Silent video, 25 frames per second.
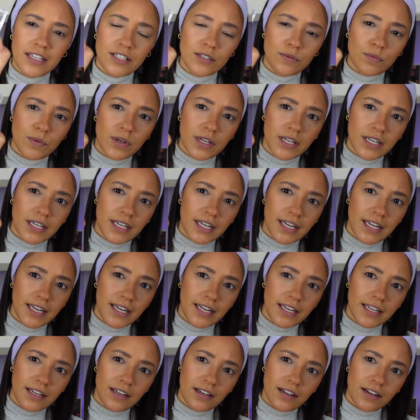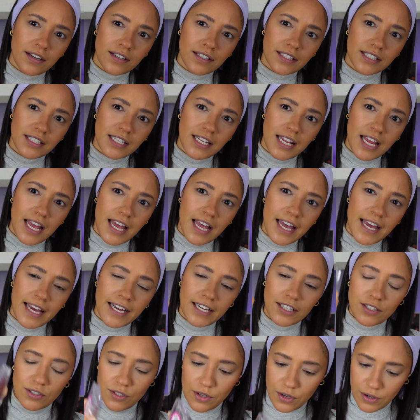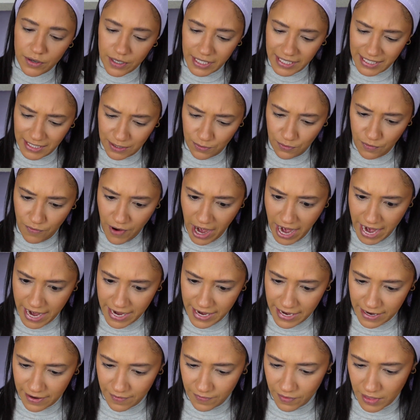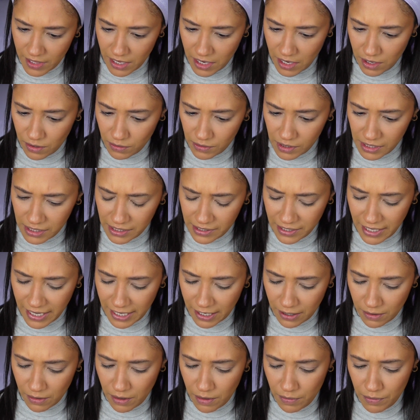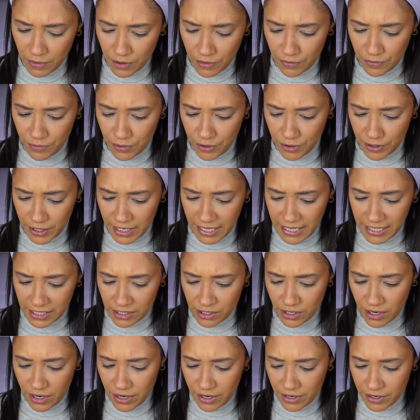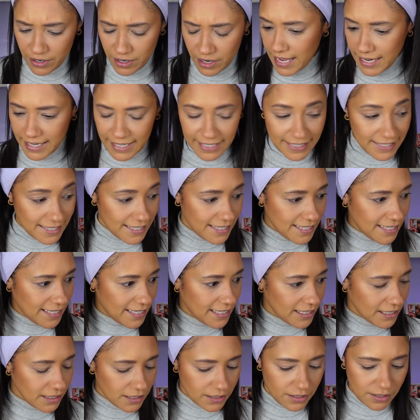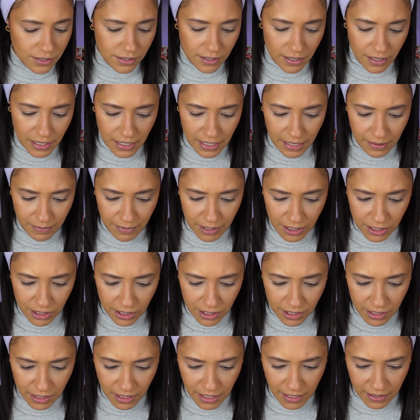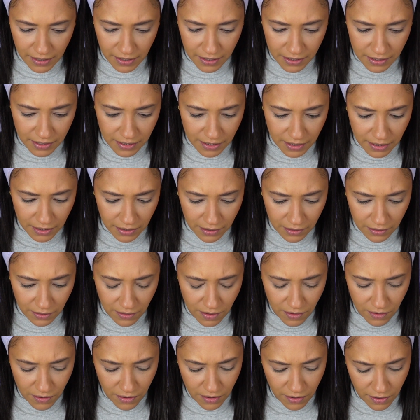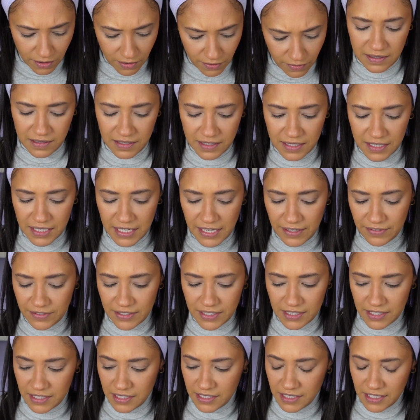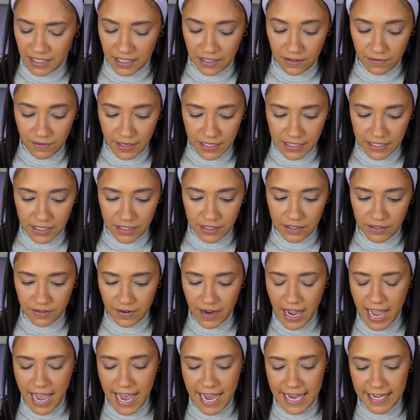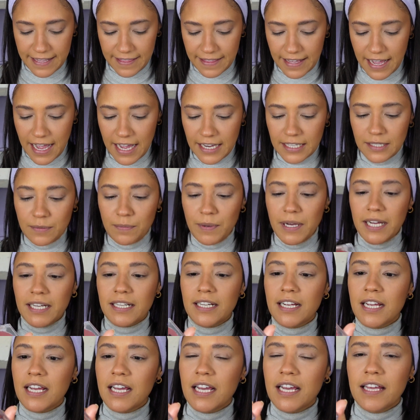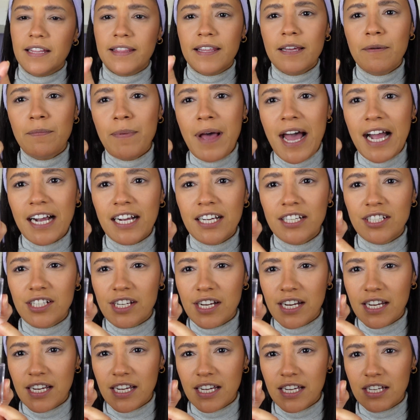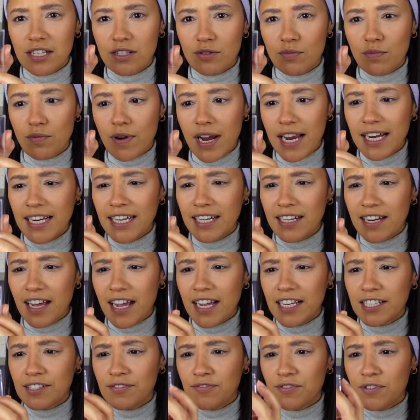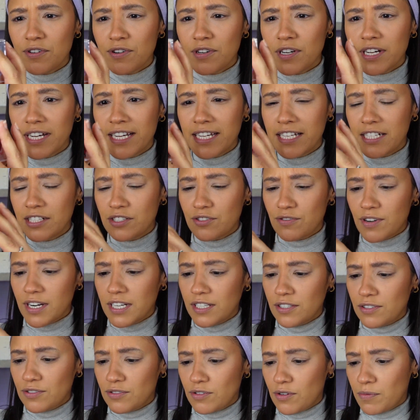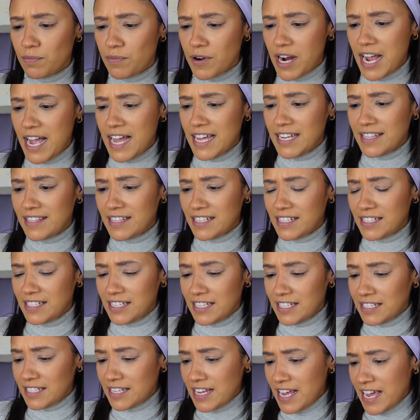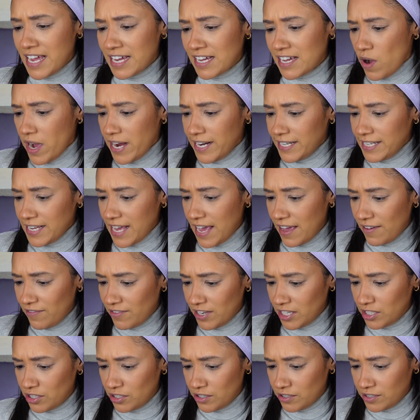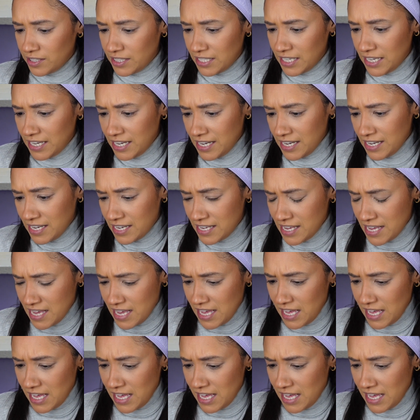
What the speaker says: is what it looks like. So it's red, well, like a maroony tone, and it's sealed. So let me just get the seal off. Oh, it's left sticky residue. I hate that. But the packaging is really nice for a drugstore brand. This is like quite heavy duty.